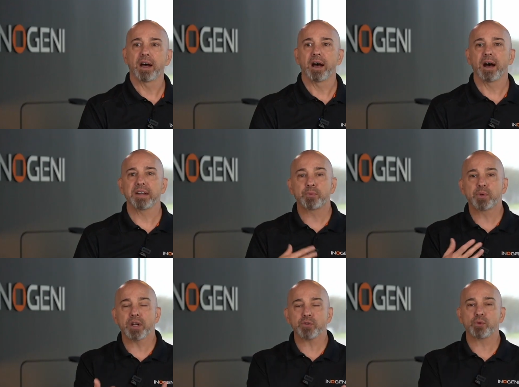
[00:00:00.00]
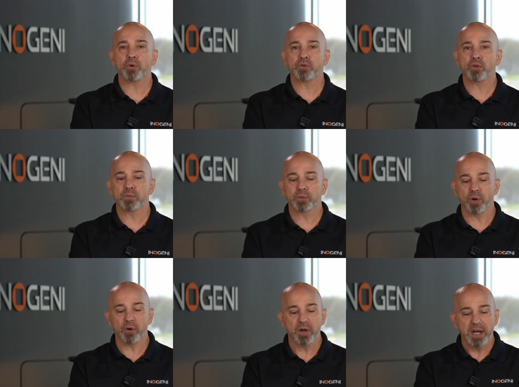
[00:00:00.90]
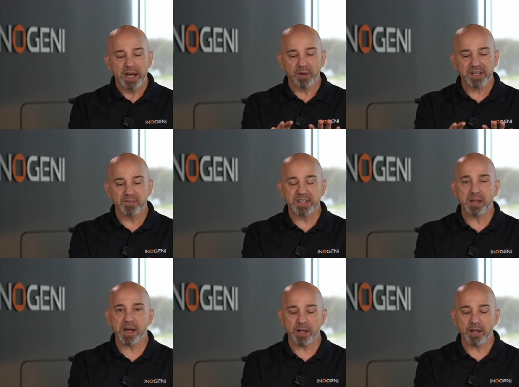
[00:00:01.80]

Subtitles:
a single button. So, of course,